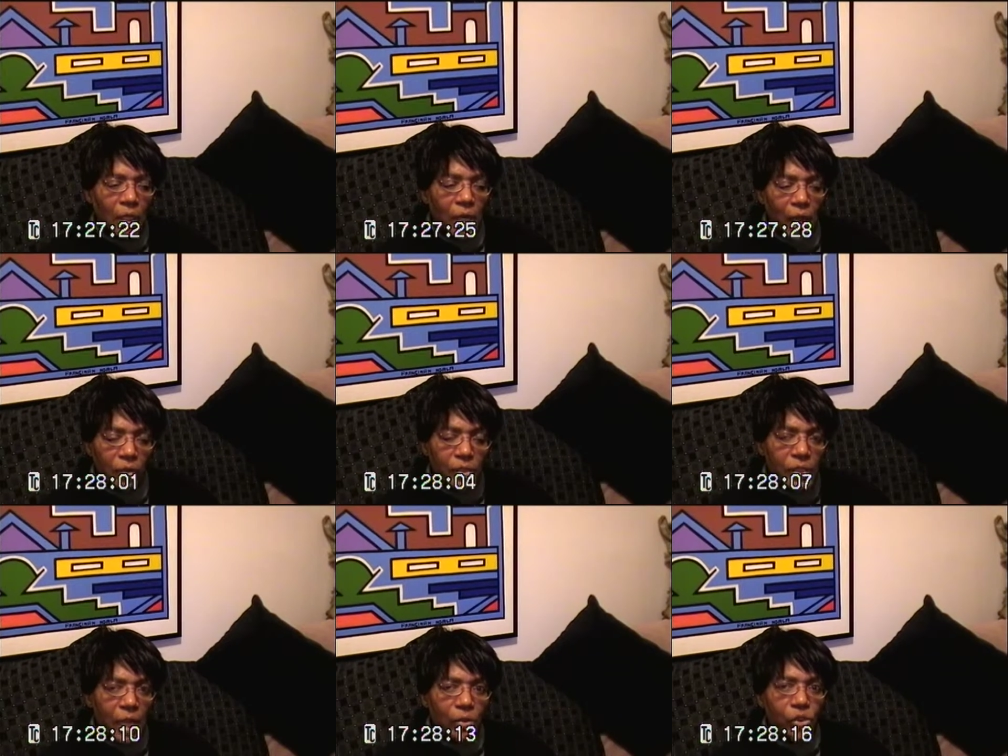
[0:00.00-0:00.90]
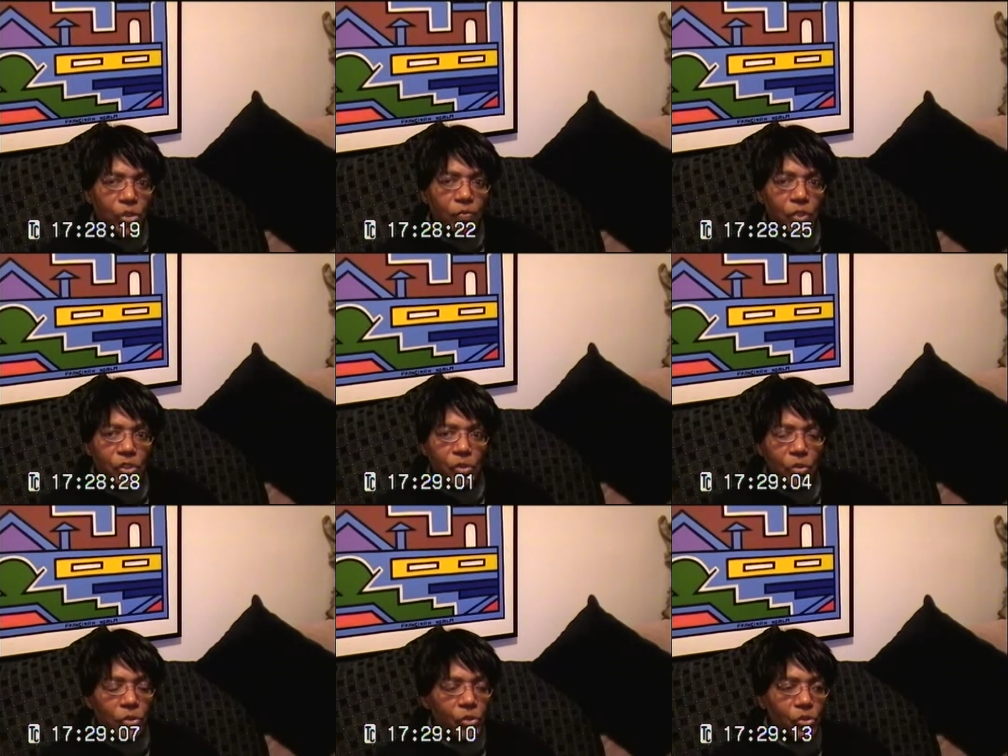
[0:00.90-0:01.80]
Now this house should be
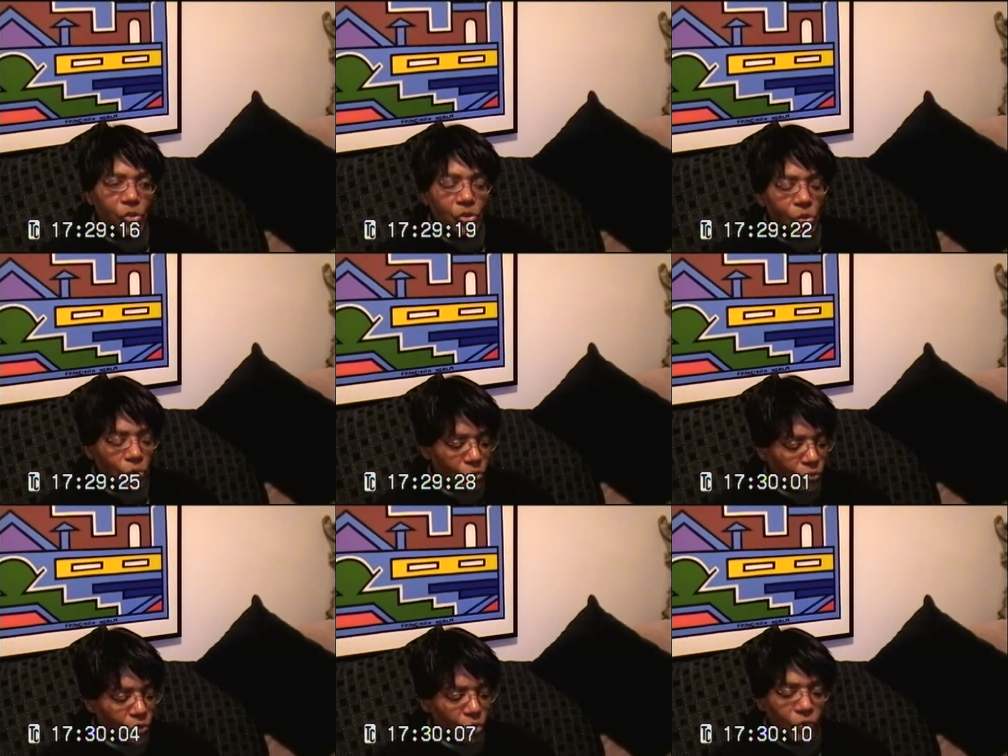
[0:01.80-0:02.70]
served, should so served,